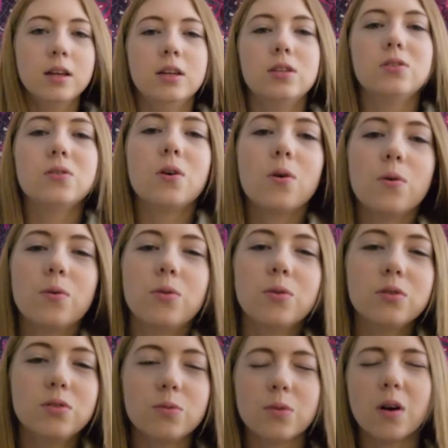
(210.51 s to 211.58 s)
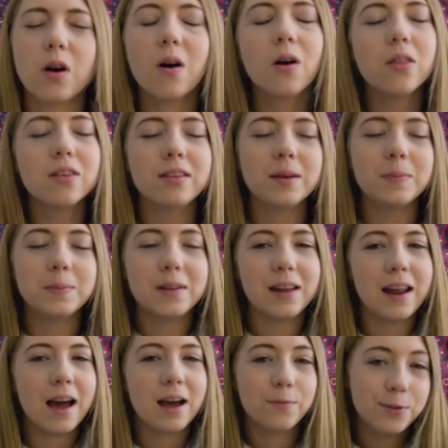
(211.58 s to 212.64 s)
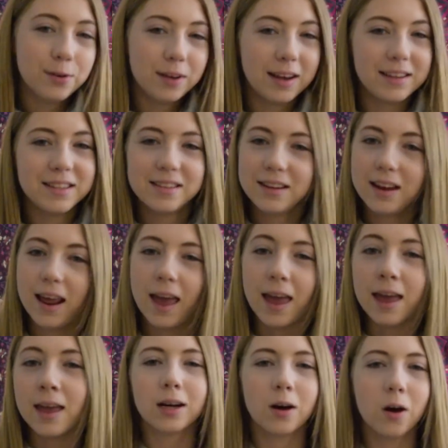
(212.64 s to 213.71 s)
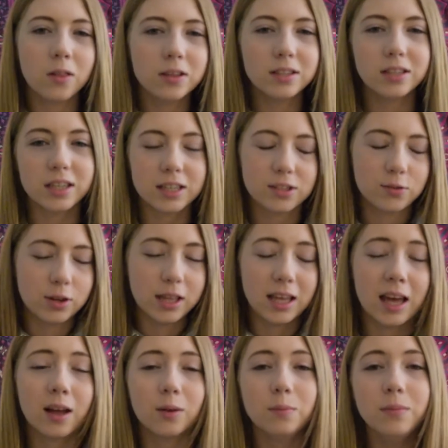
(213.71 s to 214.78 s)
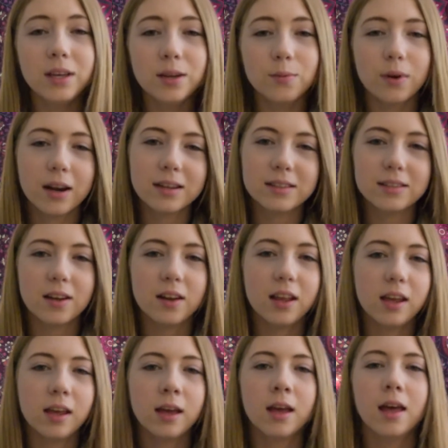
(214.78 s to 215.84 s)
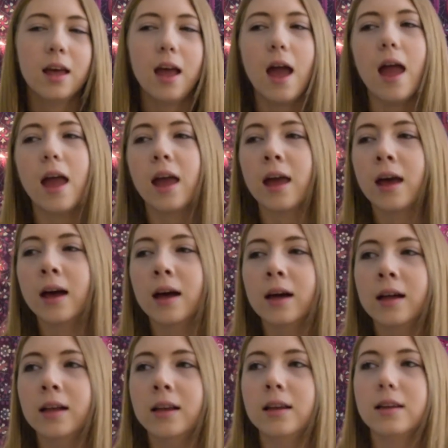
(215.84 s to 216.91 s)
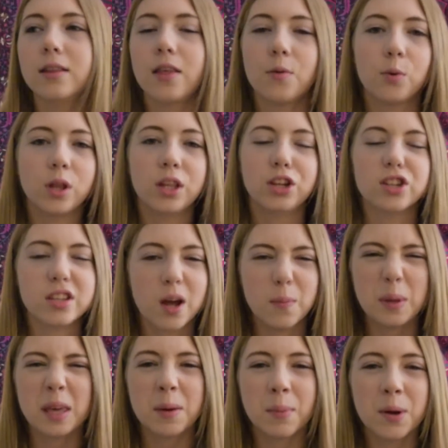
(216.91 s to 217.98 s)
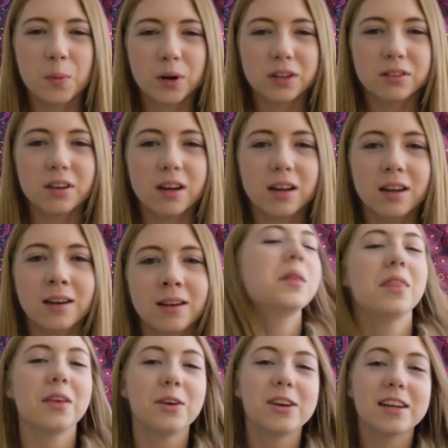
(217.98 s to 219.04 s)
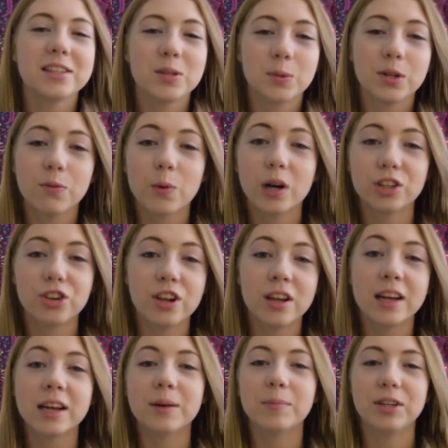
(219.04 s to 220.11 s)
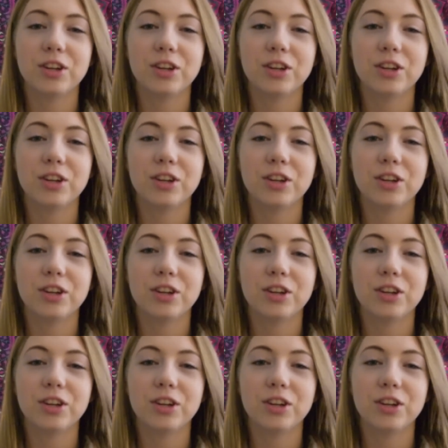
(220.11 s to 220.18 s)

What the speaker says: So those were all the tips that I had for you guys today. All these things really help me when I study, and they really just help me get my work done. Thank you guys so much for watching.